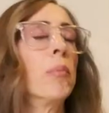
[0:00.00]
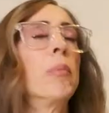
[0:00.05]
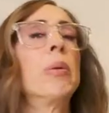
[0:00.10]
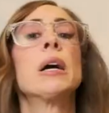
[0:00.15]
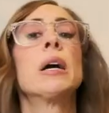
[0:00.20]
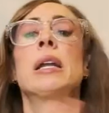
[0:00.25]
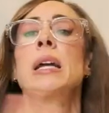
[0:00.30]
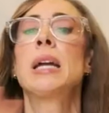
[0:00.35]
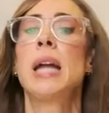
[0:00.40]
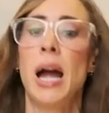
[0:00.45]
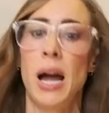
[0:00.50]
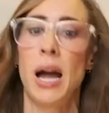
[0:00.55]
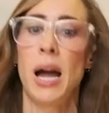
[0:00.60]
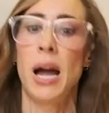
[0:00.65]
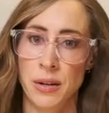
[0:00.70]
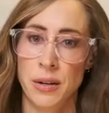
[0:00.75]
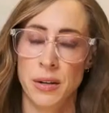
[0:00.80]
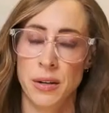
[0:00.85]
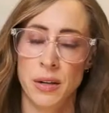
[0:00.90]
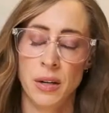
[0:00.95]
But
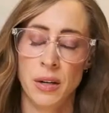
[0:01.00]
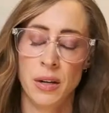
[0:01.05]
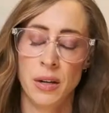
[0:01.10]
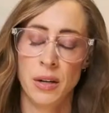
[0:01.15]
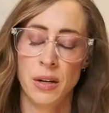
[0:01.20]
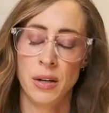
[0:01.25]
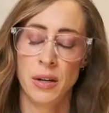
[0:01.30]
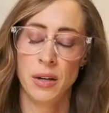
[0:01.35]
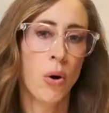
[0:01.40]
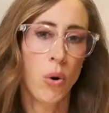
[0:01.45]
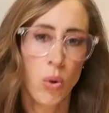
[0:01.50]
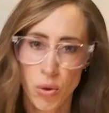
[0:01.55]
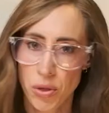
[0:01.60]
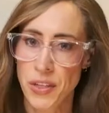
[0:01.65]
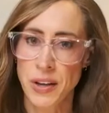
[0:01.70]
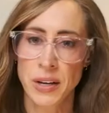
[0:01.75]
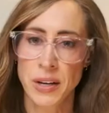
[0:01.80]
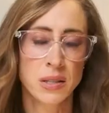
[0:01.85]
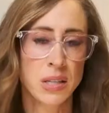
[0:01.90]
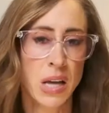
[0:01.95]
again, the whole thing